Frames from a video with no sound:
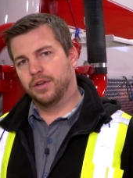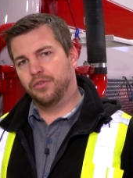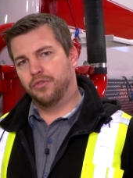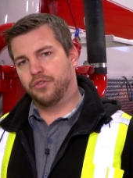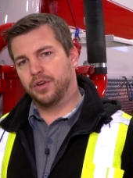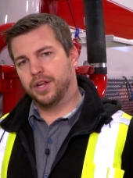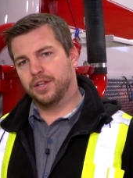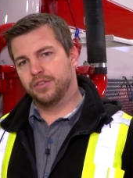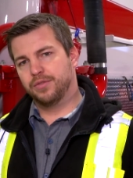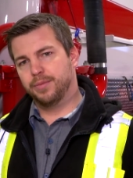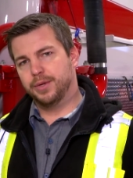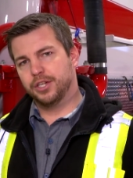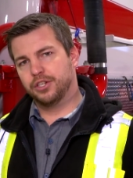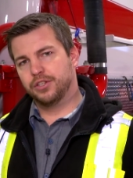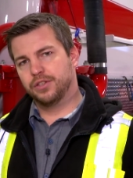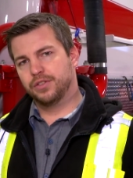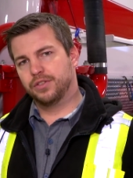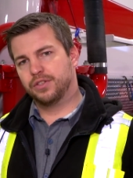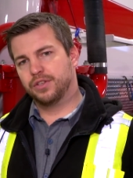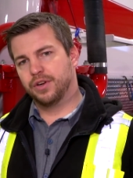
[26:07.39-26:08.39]

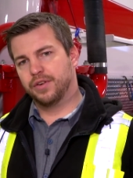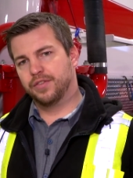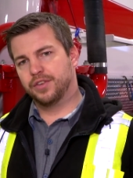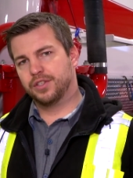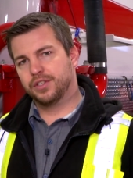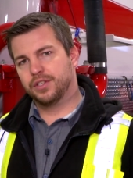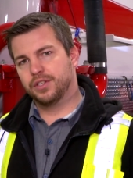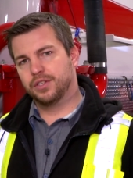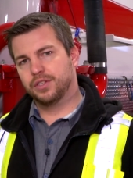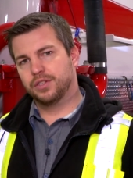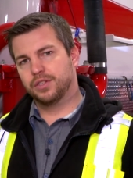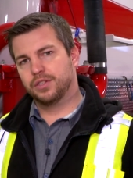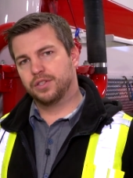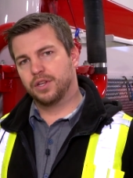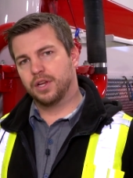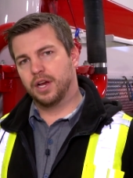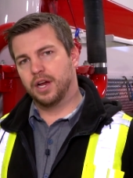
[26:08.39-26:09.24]
transmission services,